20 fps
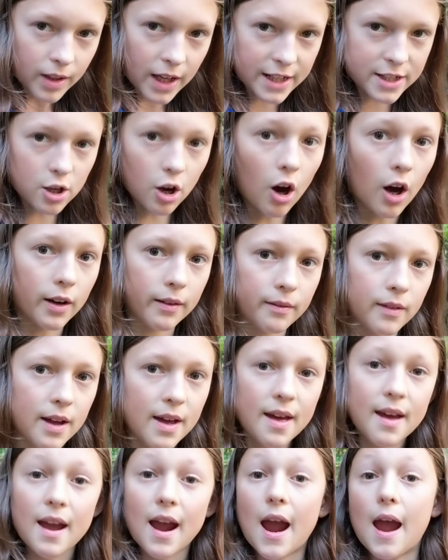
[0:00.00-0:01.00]
it's on.
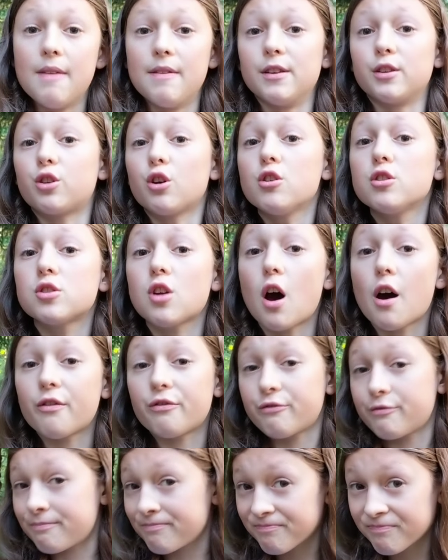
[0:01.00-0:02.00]
And then turns
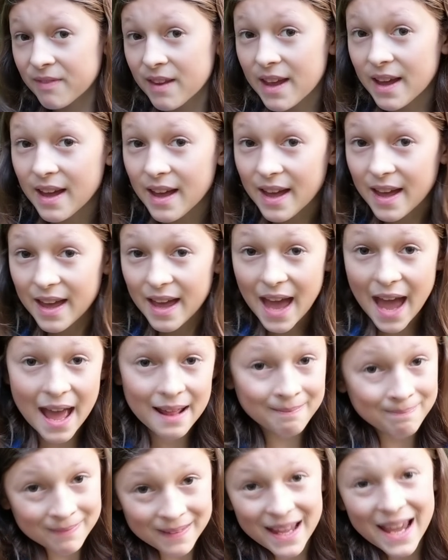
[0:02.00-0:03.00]
off
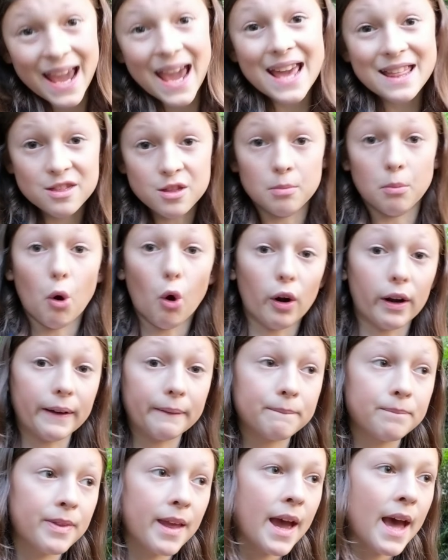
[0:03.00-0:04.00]
at 8 in the morning.
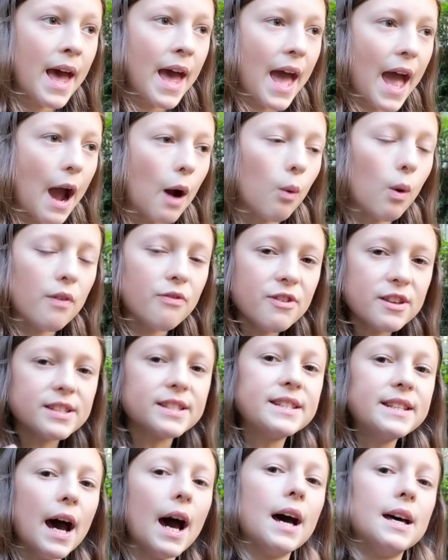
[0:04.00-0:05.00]
And what
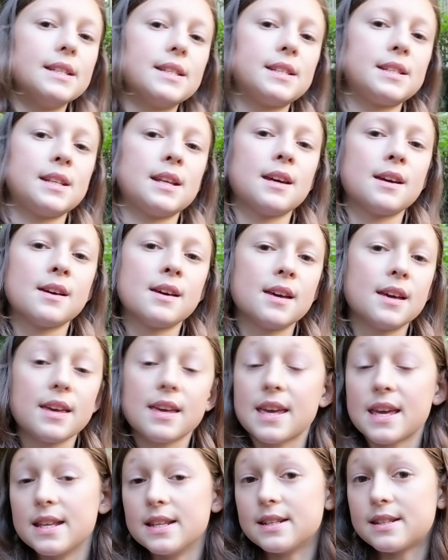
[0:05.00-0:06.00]
this does
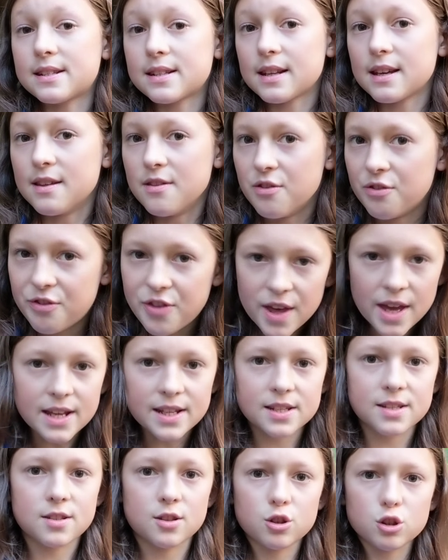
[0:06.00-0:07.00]
is
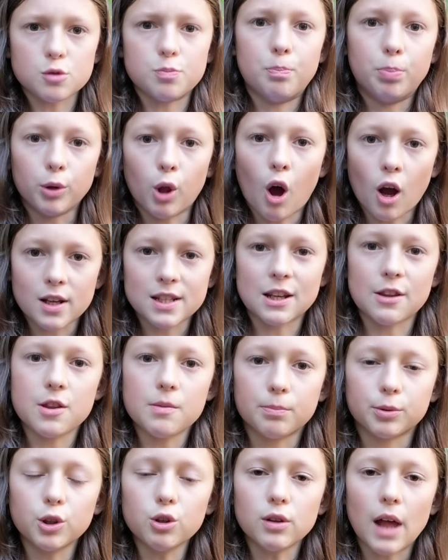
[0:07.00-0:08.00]
this just blocks out
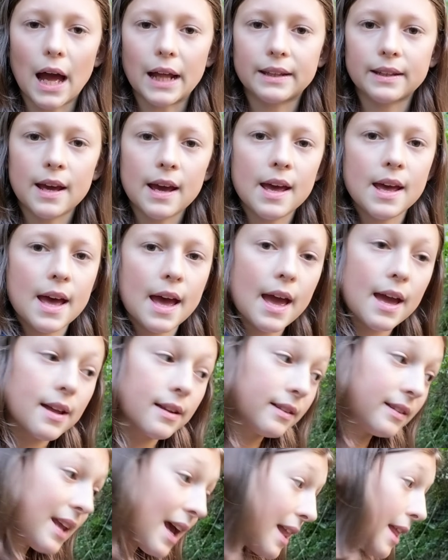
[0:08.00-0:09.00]
the blue light,
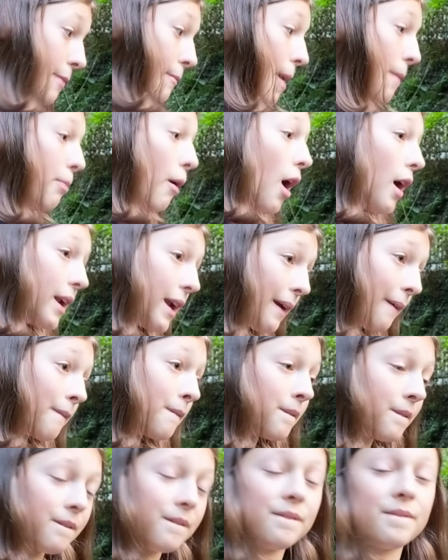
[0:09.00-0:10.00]
telling my body
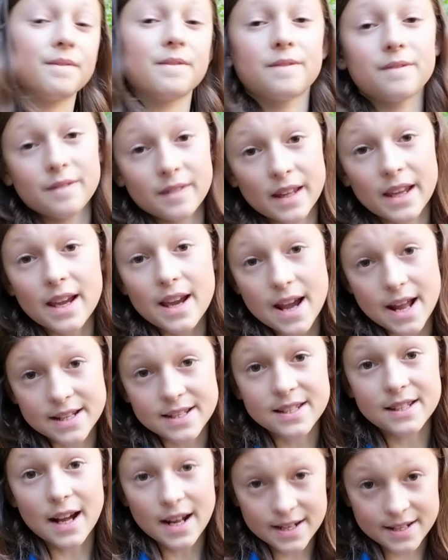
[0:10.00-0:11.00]

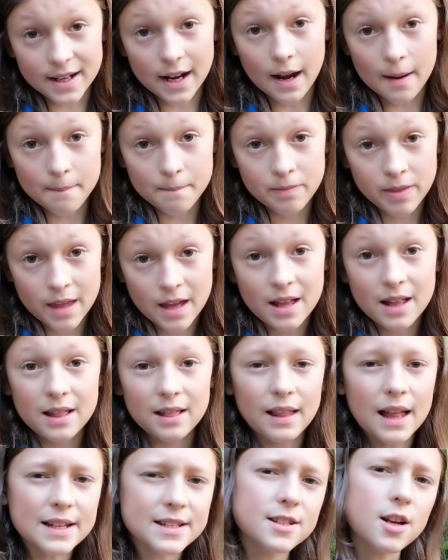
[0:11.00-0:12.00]
it's nighttime.
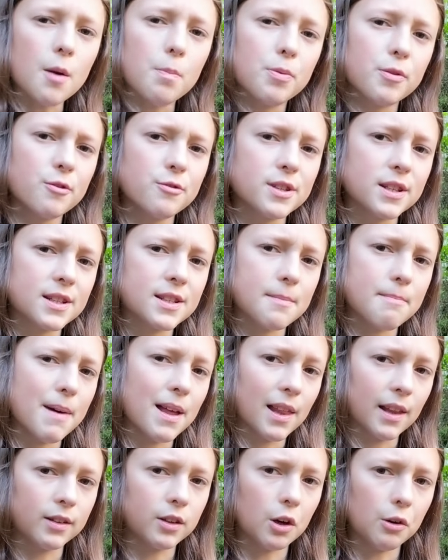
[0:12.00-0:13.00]
Let's start producing some
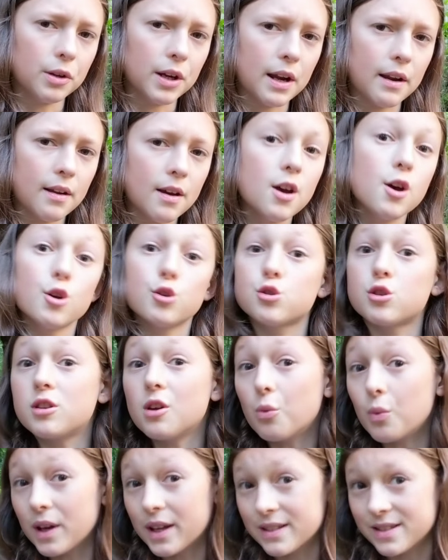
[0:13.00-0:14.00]
melatonin so
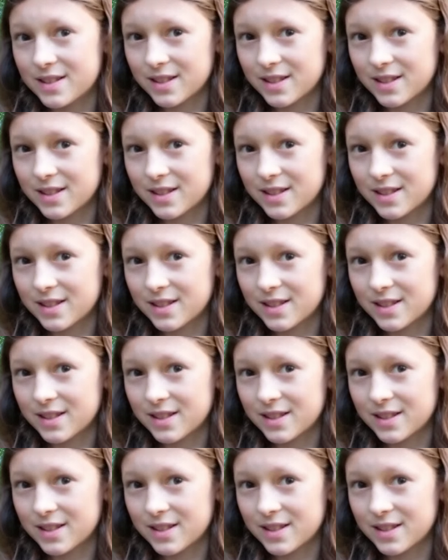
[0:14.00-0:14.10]
that we can